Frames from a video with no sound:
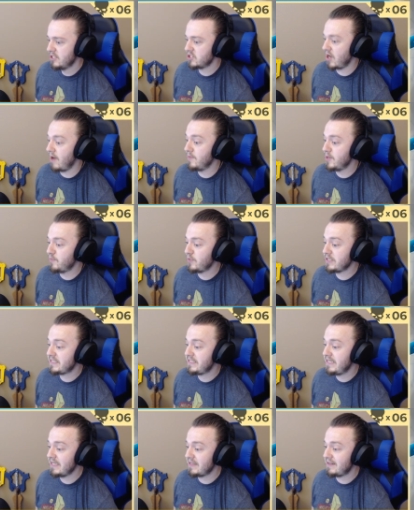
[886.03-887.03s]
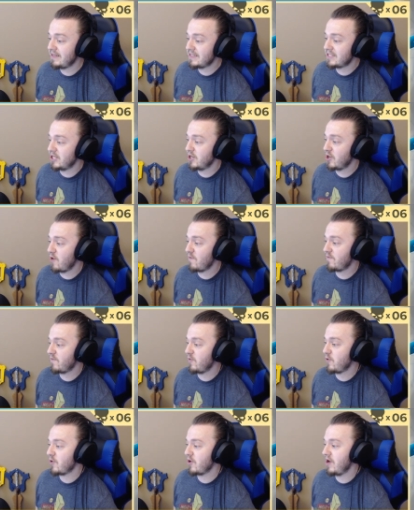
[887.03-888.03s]
So I'm gonna predict that it's gonna go
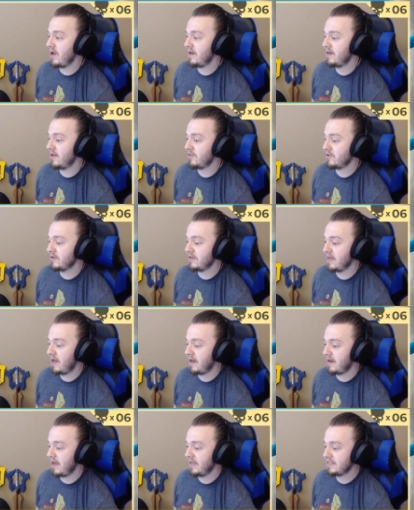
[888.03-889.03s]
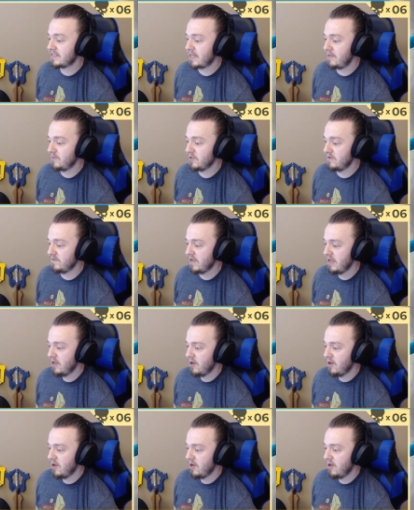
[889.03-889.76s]
for another non-ice type move.